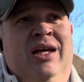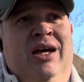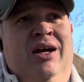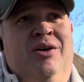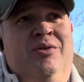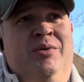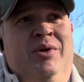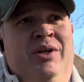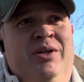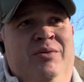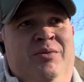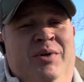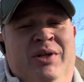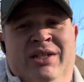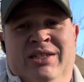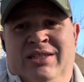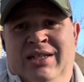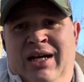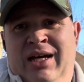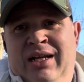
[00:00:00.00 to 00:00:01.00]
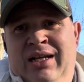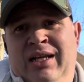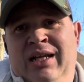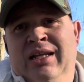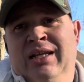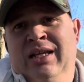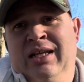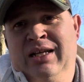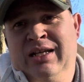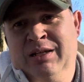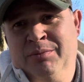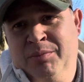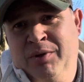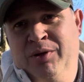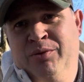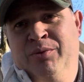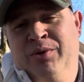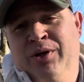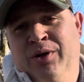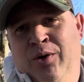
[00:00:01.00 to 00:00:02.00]
we decided he needed to be
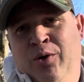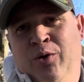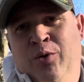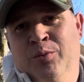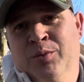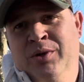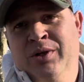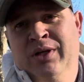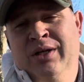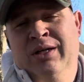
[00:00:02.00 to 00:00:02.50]
rehomed.